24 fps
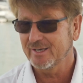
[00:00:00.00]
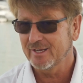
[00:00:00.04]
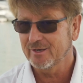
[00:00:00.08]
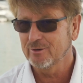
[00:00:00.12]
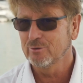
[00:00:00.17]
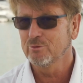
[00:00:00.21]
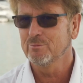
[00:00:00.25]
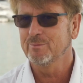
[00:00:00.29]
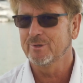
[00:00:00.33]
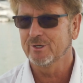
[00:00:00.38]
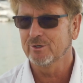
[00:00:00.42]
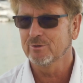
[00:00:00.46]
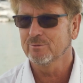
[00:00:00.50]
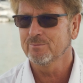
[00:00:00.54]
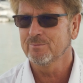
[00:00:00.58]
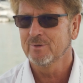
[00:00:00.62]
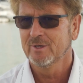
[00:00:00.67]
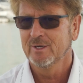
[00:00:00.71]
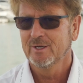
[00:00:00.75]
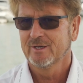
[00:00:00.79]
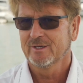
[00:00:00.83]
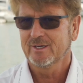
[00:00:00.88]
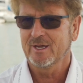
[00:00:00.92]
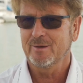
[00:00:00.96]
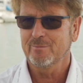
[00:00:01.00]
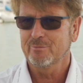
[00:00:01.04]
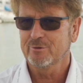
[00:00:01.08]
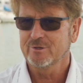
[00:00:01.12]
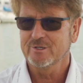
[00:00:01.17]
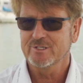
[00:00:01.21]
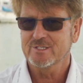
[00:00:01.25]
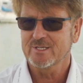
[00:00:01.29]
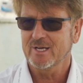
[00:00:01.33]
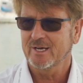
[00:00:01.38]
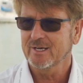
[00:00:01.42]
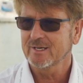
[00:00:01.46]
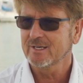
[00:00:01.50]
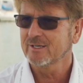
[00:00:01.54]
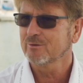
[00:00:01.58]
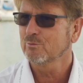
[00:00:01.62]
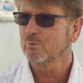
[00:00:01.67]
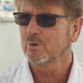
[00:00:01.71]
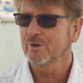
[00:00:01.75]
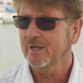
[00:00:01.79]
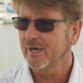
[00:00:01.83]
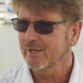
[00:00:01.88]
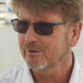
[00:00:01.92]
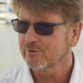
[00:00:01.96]
and aluminum can be recycled
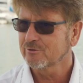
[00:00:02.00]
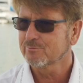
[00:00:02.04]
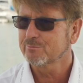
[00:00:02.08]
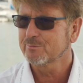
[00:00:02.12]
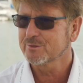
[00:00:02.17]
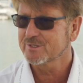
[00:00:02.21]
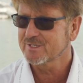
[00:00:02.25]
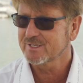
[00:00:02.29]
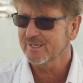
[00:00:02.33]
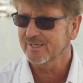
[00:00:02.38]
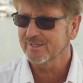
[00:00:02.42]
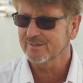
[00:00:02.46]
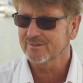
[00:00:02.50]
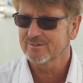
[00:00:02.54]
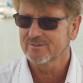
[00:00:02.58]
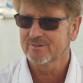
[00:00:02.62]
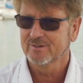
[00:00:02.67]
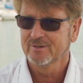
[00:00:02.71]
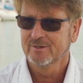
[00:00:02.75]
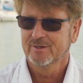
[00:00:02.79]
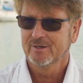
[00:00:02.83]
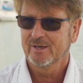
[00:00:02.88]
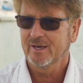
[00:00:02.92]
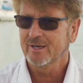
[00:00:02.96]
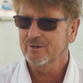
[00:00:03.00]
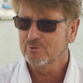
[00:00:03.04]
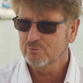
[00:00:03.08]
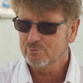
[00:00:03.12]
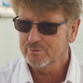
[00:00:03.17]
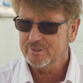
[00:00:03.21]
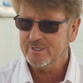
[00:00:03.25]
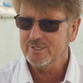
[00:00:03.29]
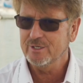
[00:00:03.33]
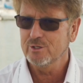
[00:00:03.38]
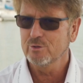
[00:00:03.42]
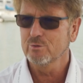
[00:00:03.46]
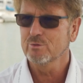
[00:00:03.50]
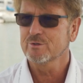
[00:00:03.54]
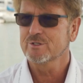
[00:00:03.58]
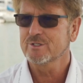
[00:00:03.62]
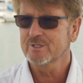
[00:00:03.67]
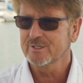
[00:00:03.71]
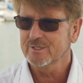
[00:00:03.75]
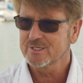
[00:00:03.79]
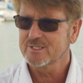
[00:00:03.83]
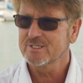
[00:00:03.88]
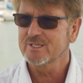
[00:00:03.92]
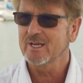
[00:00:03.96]
100% and reused
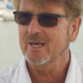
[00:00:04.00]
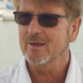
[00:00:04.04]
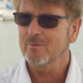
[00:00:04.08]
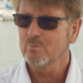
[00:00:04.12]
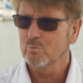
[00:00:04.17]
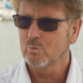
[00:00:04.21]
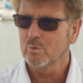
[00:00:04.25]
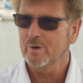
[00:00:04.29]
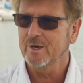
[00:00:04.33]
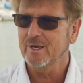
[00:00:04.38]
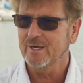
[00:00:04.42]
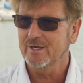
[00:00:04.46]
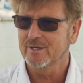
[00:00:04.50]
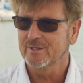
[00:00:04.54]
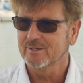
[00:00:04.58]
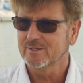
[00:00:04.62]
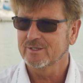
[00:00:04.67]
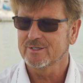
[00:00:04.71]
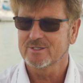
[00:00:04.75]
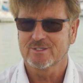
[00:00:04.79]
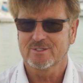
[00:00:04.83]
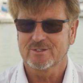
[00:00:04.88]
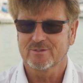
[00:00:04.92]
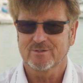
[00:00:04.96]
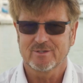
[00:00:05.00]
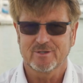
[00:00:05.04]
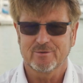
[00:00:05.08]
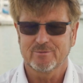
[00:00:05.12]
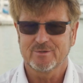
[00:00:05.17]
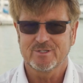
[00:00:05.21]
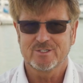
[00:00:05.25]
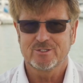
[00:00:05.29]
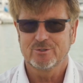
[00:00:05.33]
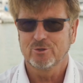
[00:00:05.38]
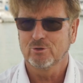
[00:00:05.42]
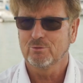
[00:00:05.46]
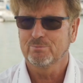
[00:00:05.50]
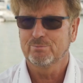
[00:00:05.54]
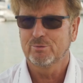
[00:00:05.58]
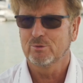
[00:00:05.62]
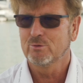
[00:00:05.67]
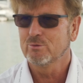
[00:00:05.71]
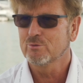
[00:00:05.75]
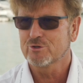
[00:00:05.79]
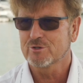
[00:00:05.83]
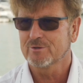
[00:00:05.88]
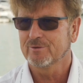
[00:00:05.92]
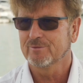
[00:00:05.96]
in the same way. There is no
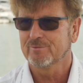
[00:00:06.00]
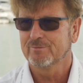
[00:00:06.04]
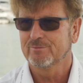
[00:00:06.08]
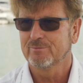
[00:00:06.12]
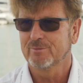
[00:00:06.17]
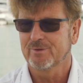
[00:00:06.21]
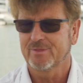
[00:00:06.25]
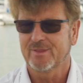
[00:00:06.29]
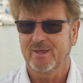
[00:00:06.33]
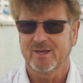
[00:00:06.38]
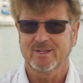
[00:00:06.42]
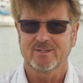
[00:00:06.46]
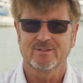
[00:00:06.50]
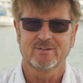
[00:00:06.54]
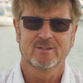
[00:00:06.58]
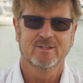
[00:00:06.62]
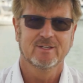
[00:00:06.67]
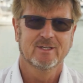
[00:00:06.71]
pollution with that.